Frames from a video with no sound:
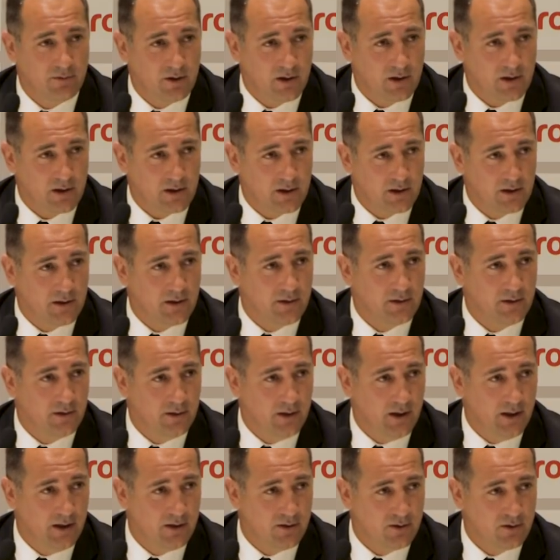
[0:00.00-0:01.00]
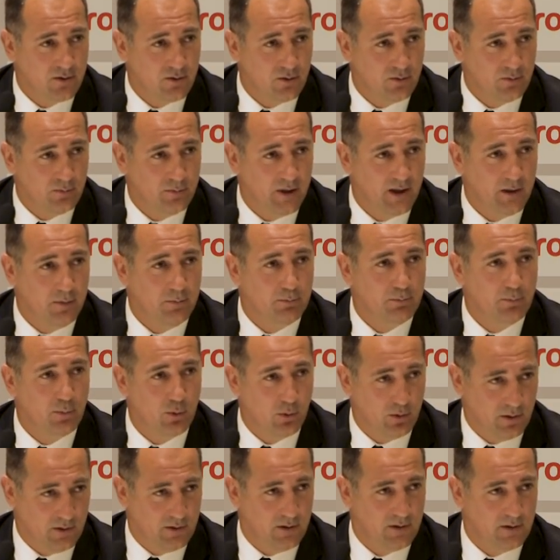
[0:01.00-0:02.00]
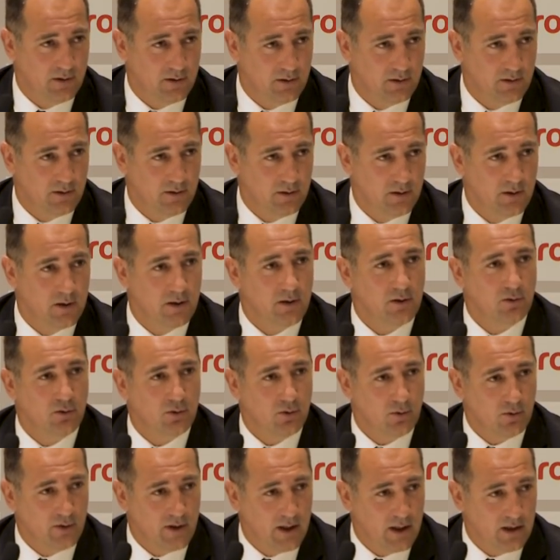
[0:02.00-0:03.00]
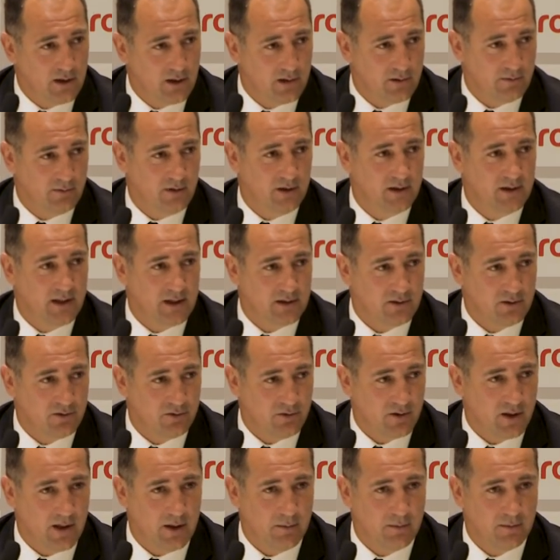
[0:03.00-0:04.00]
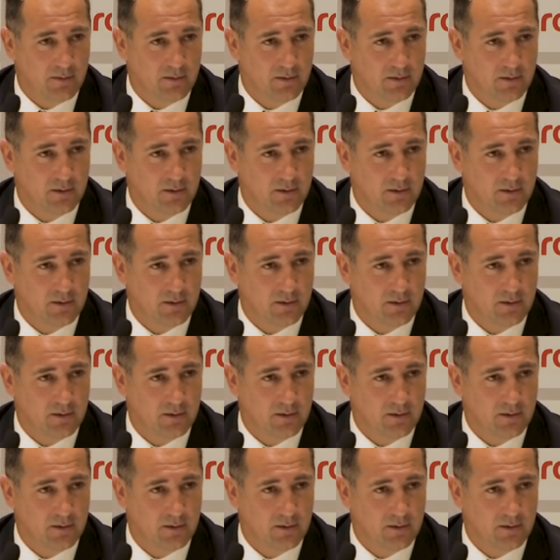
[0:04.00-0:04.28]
work needs to be put together with that dream.